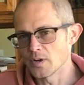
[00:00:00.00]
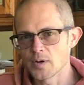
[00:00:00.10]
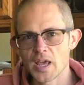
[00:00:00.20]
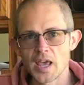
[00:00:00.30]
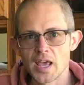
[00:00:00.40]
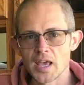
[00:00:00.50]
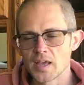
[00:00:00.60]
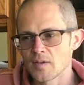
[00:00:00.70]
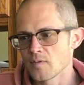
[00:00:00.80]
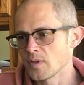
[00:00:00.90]

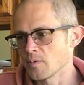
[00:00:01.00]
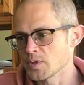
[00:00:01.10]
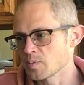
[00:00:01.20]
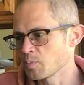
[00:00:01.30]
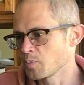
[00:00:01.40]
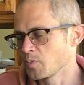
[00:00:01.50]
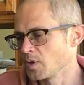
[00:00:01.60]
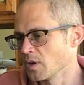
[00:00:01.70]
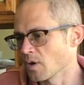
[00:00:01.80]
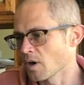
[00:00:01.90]
hay that was,
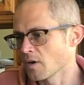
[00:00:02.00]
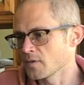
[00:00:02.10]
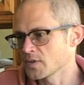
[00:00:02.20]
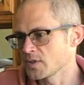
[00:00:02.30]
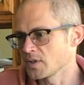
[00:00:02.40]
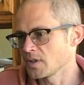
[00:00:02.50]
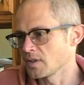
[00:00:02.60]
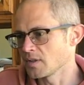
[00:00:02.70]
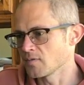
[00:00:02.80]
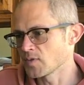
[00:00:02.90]
you know, harvested in
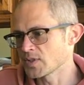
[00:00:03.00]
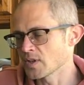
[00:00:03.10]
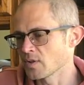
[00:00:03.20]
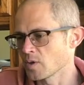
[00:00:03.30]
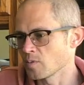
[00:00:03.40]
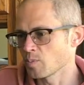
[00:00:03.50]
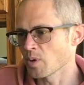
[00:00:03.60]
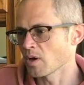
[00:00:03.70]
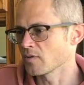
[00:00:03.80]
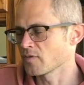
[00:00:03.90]
the southern
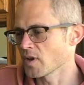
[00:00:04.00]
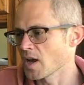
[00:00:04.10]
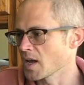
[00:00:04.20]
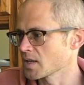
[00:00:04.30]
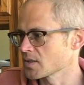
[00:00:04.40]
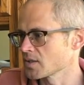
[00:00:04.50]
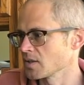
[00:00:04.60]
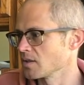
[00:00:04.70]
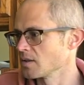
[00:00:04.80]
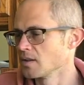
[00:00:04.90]
part of France
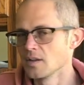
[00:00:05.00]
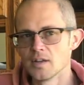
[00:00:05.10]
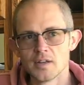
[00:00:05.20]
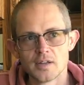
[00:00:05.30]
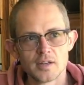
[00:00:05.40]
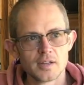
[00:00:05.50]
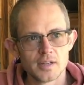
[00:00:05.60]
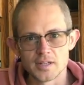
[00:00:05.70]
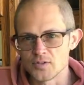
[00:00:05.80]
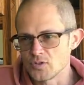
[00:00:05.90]
and
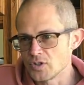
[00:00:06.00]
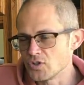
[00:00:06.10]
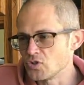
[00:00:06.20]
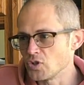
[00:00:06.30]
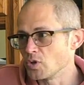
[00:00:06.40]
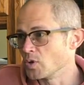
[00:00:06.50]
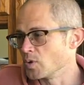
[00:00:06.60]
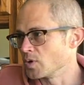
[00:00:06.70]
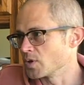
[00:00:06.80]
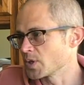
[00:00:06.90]
in
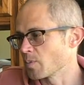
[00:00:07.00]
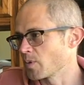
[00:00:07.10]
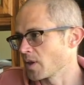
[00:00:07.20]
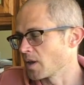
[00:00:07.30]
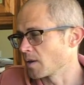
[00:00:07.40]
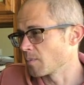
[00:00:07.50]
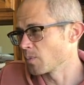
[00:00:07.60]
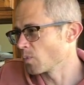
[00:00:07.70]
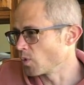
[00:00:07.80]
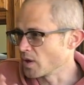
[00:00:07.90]
June or something,
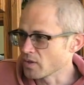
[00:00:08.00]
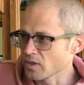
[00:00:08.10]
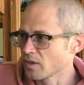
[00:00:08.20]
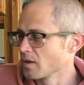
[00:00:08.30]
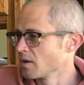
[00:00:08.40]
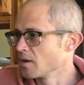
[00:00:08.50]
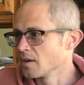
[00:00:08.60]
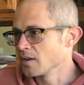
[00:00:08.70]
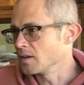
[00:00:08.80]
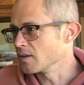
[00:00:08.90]
with,
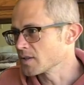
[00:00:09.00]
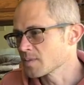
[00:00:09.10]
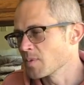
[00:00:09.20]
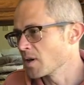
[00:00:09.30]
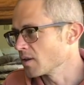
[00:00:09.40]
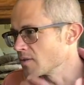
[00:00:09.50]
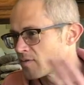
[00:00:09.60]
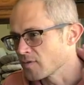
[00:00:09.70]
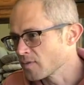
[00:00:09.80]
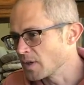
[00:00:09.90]
you know, the smell of,
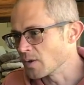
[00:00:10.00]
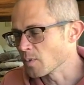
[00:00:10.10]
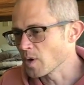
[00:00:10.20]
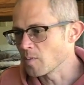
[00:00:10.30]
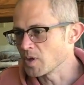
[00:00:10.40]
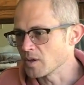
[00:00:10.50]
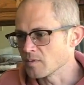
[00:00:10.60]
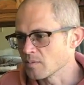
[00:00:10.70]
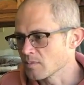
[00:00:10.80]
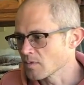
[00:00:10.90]
you know,
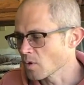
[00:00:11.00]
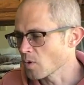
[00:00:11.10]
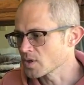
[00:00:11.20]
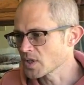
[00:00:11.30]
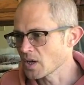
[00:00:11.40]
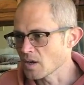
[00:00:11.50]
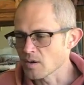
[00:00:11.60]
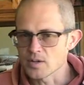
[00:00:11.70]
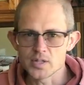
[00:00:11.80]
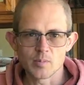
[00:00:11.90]
Arabian horse
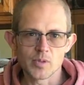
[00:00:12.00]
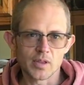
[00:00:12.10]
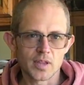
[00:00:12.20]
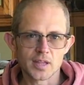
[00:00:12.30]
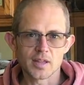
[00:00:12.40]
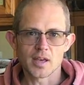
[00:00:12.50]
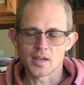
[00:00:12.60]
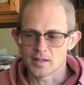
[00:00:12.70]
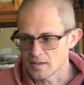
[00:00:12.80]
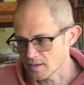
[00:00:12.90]
hair or something like
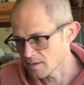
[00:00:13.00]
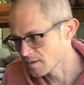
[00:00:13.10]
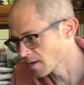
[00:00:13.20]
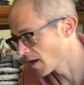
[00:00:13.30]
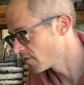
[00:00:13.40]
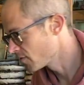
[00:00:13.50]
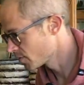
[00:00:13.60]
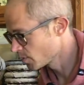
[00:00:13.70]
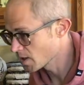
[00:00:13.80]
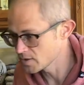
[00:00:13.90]
that. You know, I've read